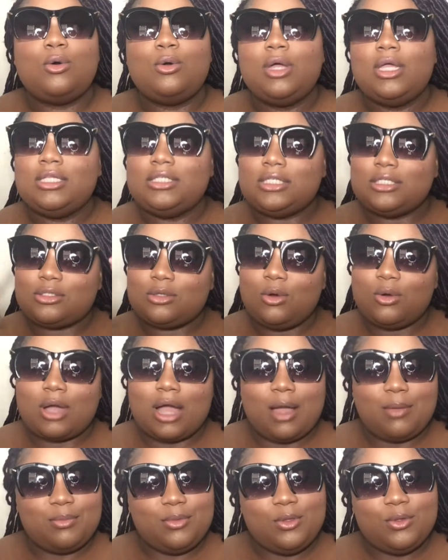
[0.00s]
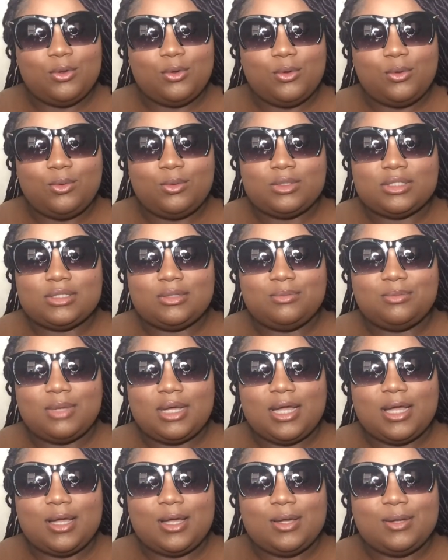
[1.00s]
and these shades are
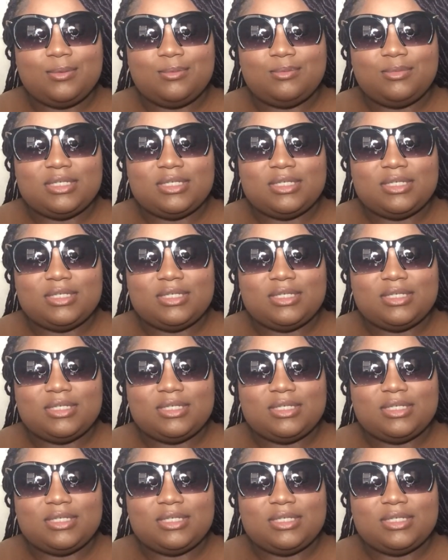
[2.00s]
bomb.